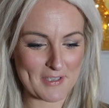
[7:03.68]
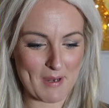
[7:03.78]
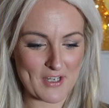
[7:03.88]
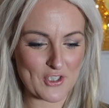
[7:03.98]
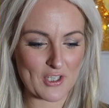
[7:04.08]

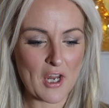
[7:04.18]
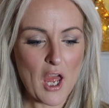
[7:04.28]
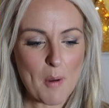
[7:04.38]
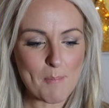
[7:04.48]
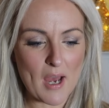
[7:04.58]
dimension,
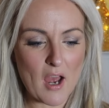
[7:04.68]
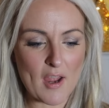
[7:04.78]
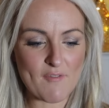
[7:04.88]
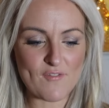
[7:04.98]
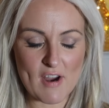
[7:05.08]
but
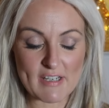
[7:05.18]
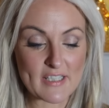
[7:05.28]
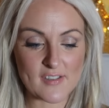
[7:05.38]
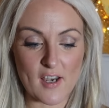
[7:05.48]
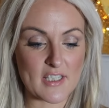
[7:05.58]
I'm very
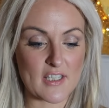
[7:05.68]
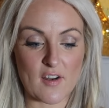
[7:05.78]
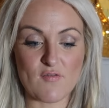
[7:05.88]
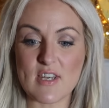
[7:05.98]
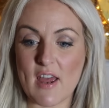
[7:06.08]
excited.
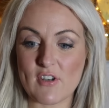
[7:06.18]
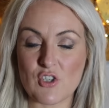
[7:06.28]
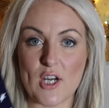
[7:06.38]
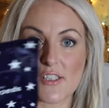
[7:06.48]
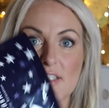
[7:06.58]
I've never
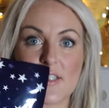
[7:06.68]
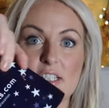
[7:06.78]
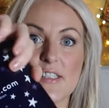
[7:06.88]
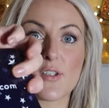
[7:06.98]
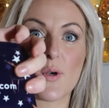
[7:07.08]
tested
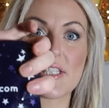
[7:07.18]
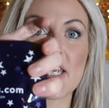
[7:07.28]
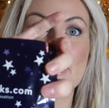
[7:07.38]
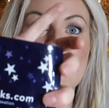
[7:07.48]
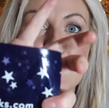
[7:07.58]
these, so I'll
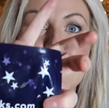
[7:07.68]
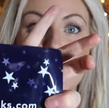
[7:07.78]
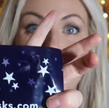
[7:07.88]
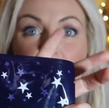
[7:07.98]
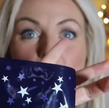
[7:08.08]
test
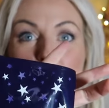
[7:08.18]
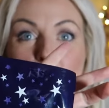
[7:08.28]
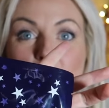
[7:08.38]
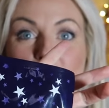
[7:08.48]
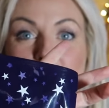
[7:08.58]
these with you
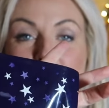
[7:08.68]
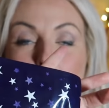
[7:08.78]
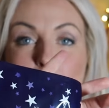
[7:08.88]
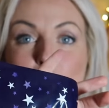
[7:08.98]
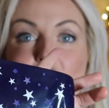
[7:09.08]
guys at
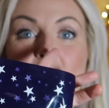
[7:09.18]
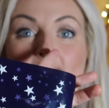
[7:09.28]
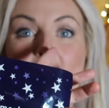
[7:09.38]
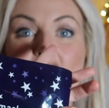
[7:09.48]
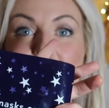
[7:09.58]
some point
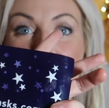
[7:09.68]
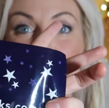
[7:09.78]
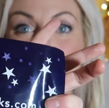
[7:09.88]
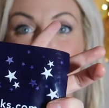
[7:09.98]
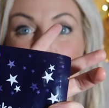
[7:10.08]
and
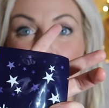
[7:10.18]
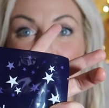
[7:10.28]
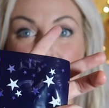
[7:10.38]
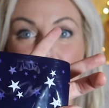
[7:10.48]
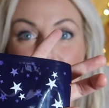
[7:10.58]
tell you how I
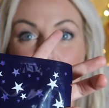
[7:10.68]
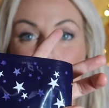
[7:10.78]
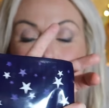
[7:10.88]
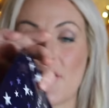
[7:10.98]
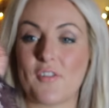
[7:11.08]
feel
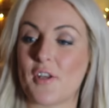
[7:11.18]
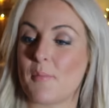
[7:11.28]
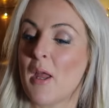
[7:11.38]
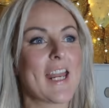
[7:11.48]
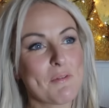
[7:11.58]
about
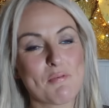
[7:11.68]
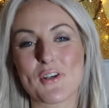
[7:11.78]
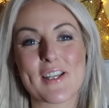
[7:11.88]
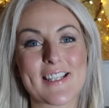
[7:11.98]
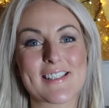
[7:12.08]
them. Any
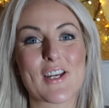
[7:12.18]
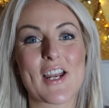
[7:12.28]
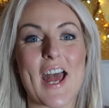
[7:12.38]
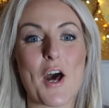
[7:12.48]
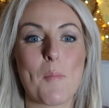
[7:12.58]
product that's
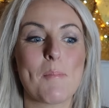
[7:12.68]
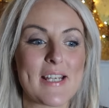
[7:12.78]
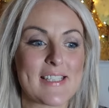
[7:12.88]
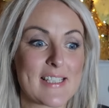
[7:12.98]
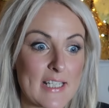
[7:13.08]
going to help
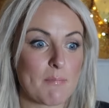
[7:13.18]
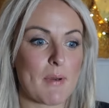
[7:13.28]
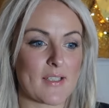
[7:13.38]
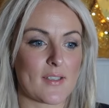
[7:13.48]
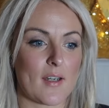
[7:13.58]
me sleep
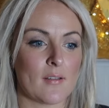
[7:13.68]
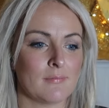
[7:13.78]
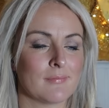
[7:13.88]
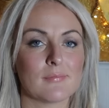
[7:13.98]
better,